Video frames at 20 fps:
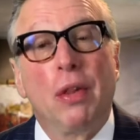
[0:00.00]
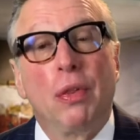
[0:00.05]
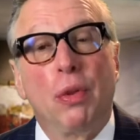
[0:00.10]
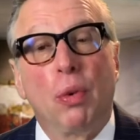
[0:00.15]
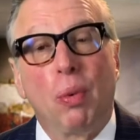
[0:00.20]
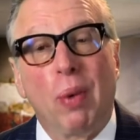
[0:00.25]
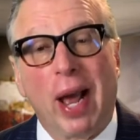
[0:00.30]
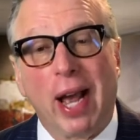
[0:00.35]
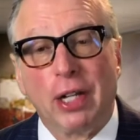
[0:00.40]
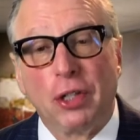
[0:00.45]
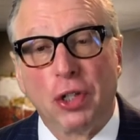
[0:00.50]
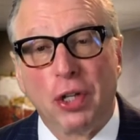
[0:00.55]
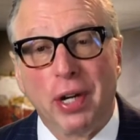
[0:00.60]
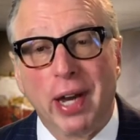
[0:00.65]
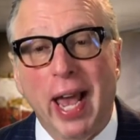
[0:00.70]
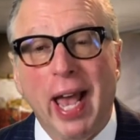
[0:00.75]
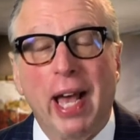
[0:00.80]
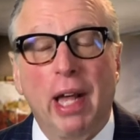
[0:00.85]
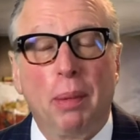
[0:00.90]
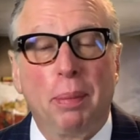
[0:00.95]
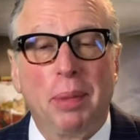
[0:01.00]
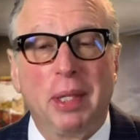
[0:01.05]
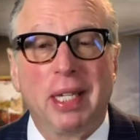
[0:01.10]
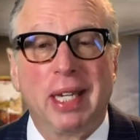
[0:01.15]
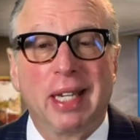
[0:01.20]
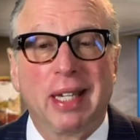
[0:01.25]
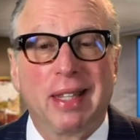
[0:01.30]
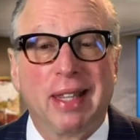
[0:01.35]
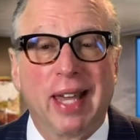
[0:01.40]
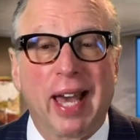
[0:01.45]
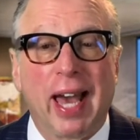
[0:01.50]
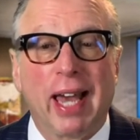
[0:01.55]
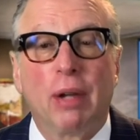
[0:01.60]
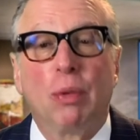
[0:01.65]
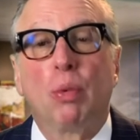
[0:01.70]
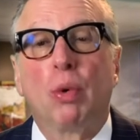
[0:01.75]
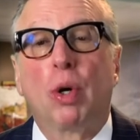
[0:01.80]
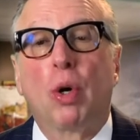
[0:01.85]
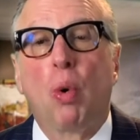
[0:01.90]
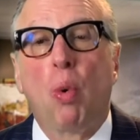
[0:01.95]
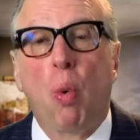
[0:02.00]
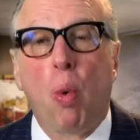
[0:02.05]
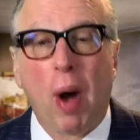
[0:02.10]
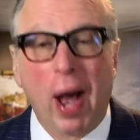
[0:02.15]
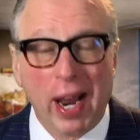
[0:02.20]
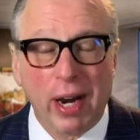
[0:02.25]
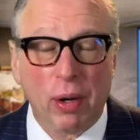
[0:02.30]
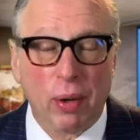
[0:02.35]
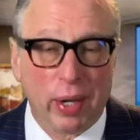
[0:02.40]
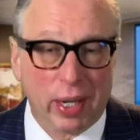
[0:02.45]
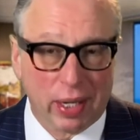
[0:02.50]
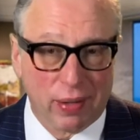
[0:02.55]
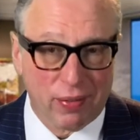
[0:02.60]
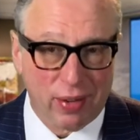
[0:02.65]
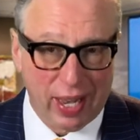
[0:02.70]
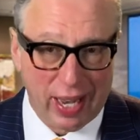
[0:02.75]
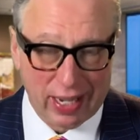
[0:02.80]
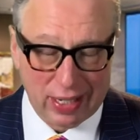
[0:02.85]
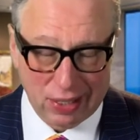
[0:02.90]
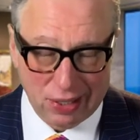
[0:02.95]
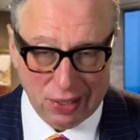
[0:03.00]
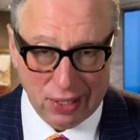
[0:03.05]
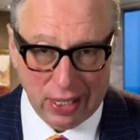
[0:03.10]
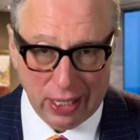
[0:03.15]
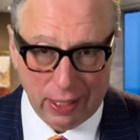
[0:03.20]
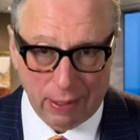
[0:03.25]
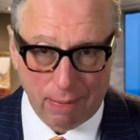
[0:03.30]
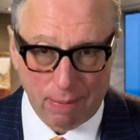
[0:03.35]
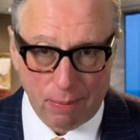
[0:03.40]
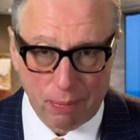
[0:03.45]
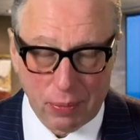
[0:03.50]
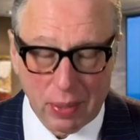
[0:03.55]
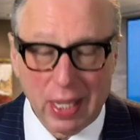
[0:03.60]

The rationale being that requiring a vaccine